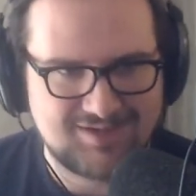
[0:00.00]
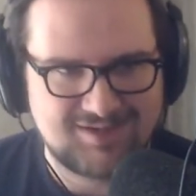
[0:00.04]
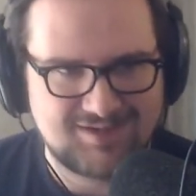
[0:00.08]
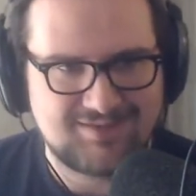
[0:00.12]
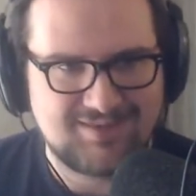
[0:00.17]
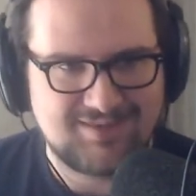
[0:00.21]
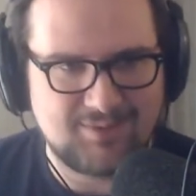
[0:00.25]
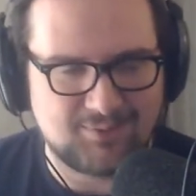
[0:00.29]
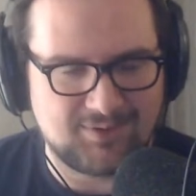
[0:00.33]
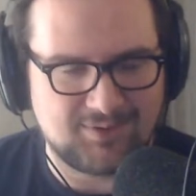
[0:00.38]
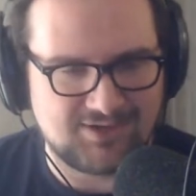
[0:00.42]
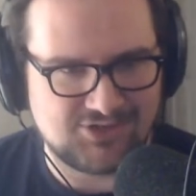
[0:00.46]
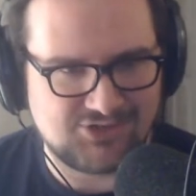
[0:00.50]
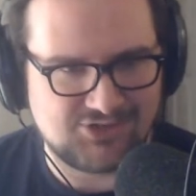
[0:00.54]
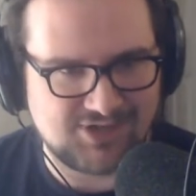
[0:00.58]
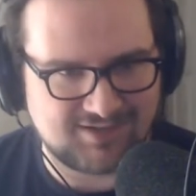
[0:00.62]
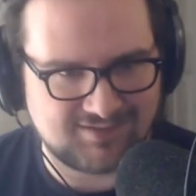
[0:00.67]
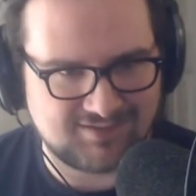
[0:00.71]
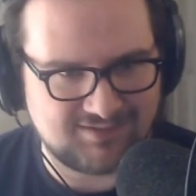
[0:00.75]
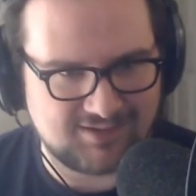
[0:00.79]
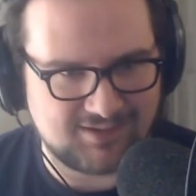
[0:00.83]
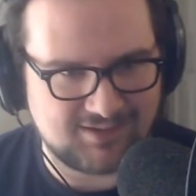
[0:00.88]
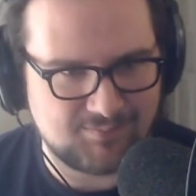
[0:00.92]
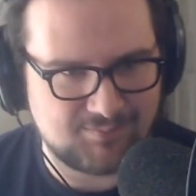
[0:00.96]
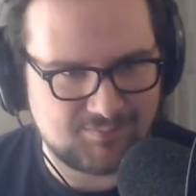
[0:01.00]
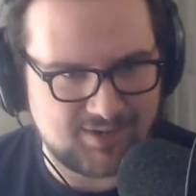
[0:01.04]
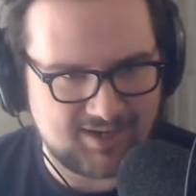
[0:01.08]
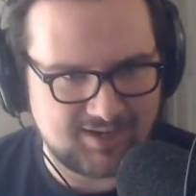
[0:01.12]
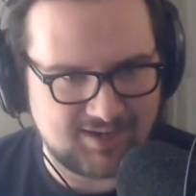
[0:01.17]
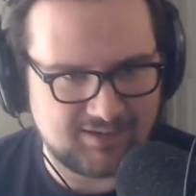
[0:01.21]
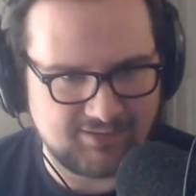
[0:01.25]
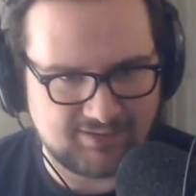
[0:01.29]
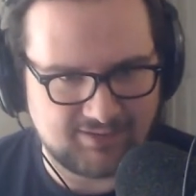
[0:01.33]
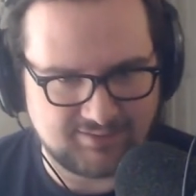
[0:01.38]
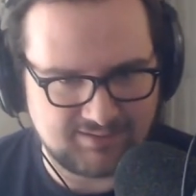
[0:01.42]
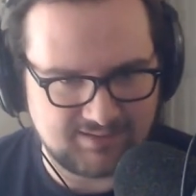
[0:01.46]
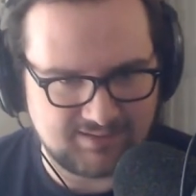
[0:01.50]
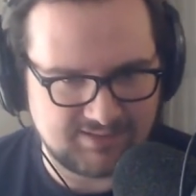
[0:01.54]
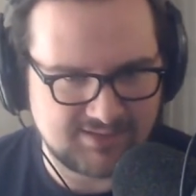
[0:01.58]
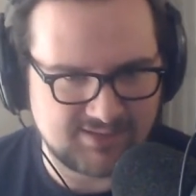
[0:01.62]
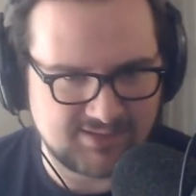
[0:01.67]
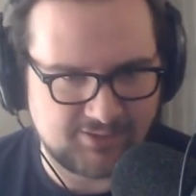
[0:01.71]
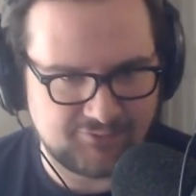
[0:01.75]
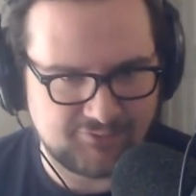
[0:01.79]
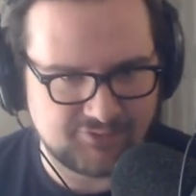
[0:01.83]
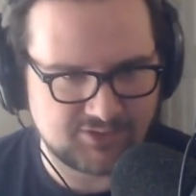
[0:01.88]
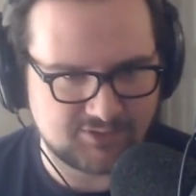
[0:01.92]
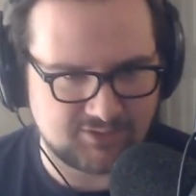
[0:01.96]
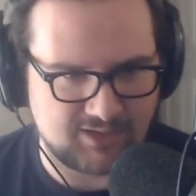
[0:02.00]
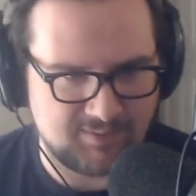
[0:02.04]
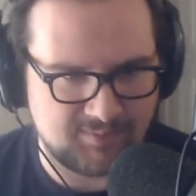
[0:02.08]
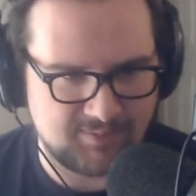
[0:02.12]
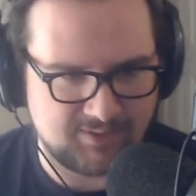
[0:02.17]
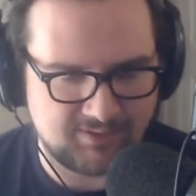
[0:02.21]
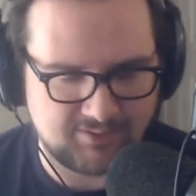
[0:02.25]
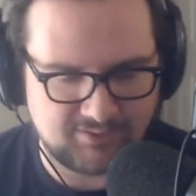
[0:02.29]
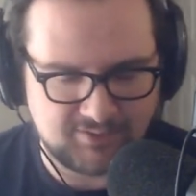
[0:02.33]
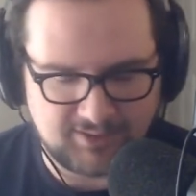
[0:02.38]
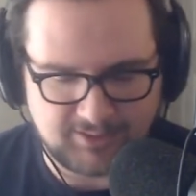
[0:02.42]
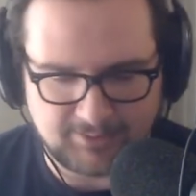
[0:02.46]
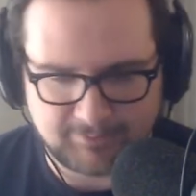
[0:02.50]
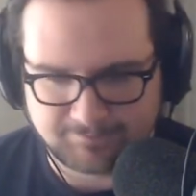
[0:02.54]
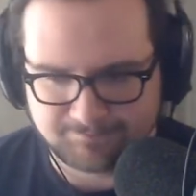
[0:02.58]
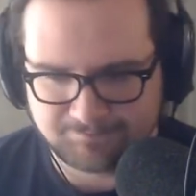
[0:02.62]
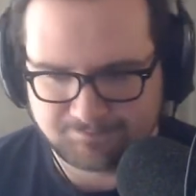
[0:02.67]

They were injected by like the self-scraping thing.